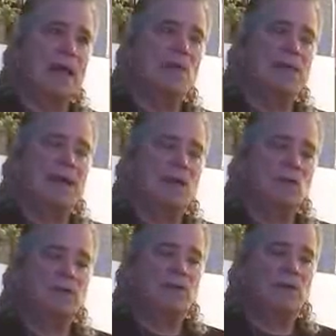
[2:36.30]
And when they got
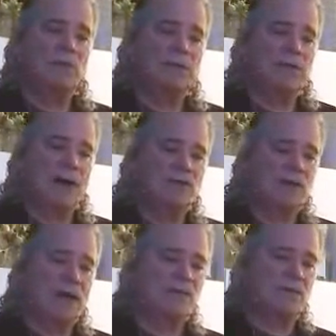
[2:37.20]
all done, when the
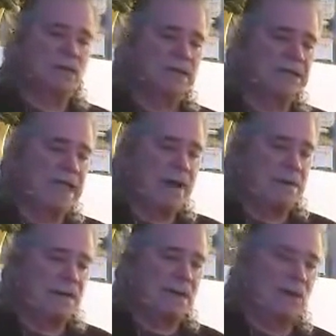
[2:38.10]
doctor got done
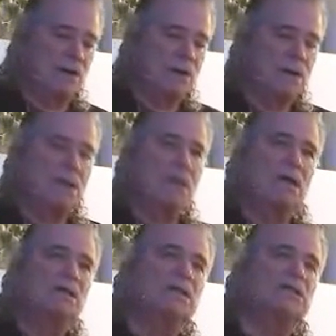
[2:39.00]
examining her,
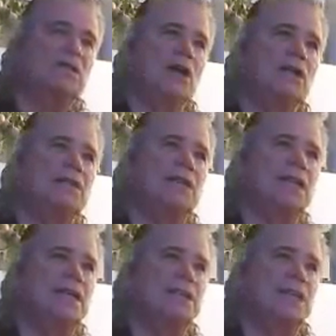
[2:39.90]
this young
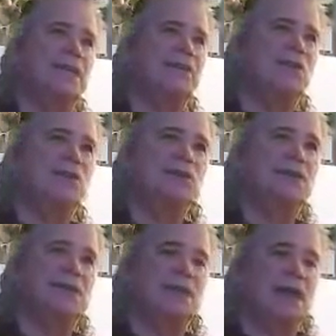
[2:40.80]
teenage kid
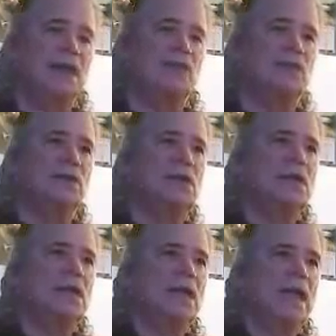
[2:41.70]
turned to the doctor
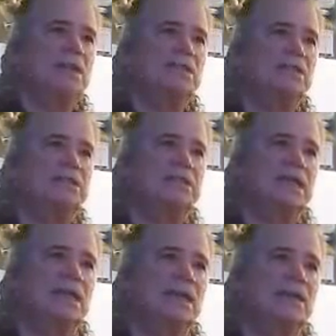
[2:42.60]
and she
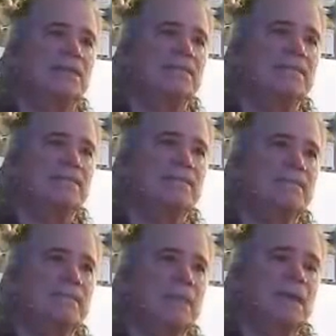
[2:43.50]
said,
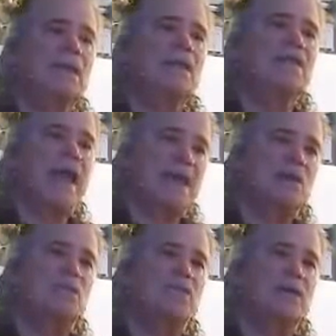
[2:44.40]

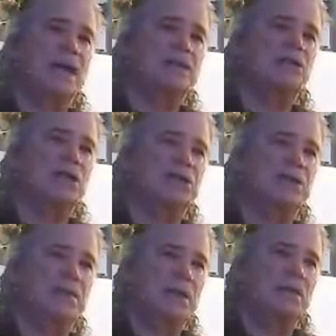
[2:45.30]
"Thank you for not
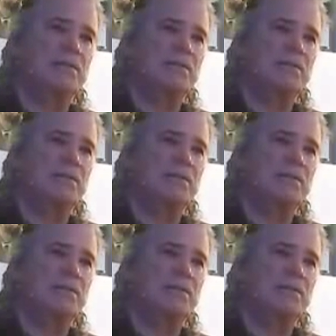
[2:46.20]
judging me."